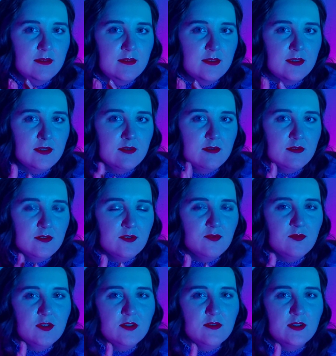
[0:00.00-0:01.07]
start
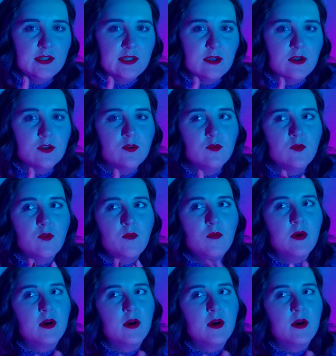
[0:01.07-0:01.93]
doing on a schedule,